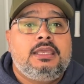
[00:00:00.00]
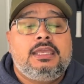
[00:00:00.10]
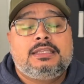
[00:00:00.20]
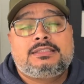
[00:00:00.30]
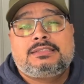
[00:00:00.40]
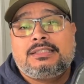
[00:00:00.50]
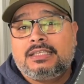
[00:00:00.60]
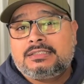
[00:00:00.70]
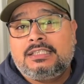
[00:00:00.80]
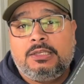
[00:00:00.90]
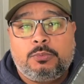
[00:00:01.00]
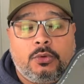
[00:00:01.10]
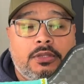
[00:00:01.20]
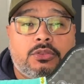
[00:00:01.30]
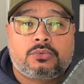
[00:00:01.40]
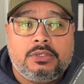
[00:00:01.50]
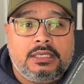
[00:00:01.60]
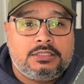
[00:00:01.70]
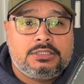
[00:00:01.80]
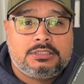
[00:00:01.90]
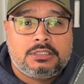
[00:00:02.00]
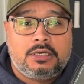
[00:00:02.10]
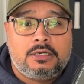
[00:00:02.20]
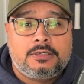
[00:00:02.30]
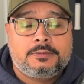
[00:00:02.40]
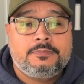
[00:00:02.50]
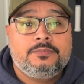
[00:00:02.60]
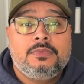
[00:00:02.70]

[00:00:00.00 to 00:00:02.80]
It's 16.3 inches long.